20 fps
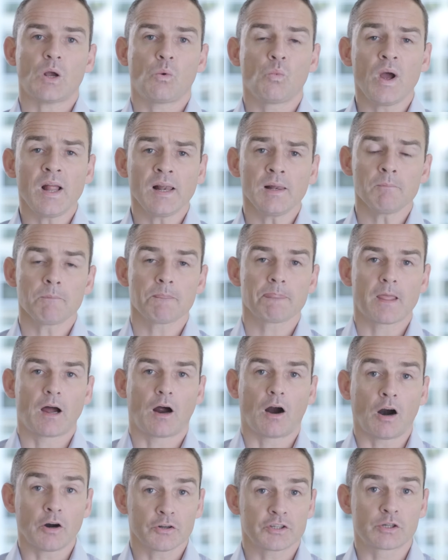Well,
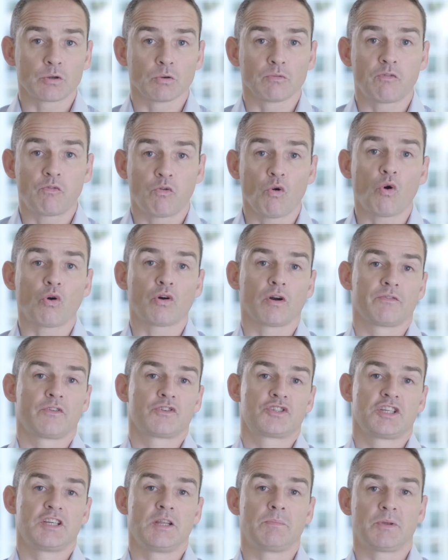Article four of
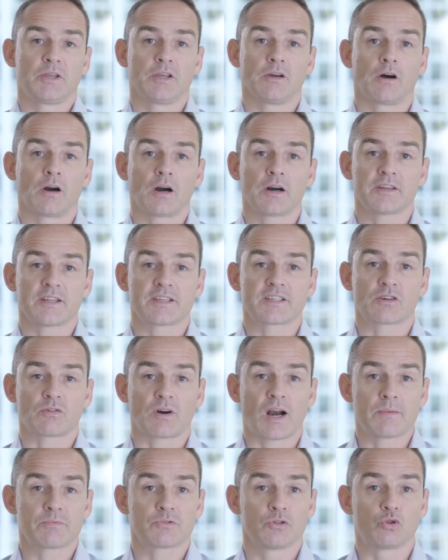the G D P R
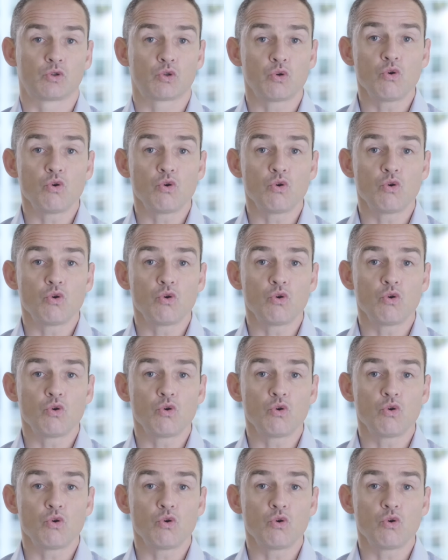describes the